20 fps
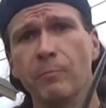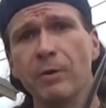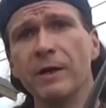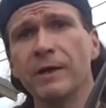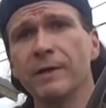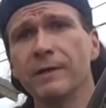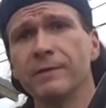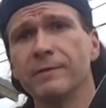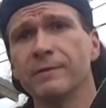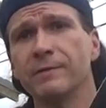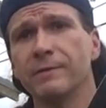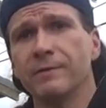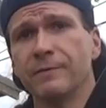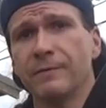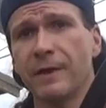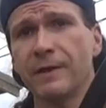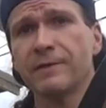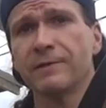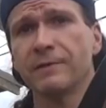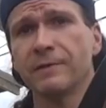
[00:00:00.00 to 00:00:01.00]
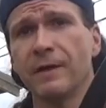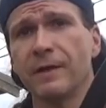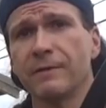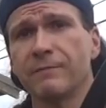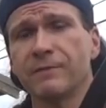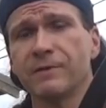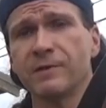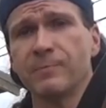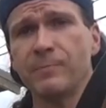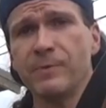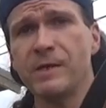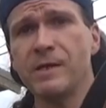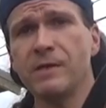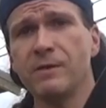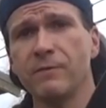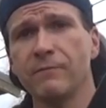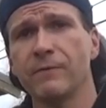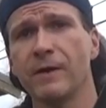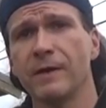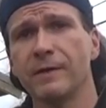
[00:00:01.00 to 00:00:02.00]
But that's a lot of
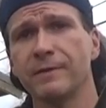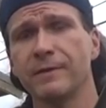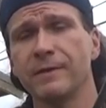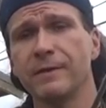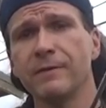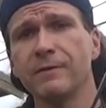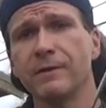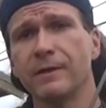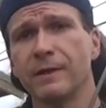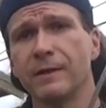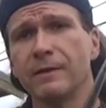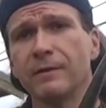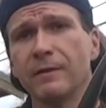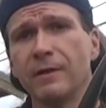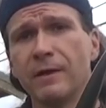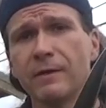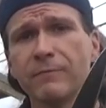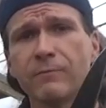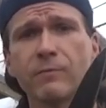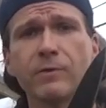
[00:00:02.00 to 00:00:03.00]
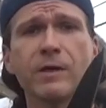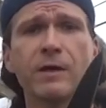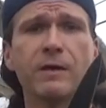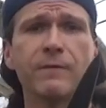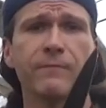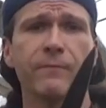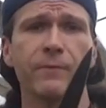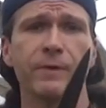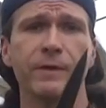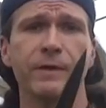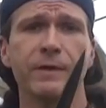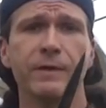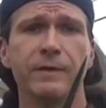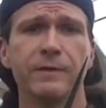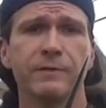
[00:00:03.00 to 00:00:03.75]
speed you got there and a lot of recovery.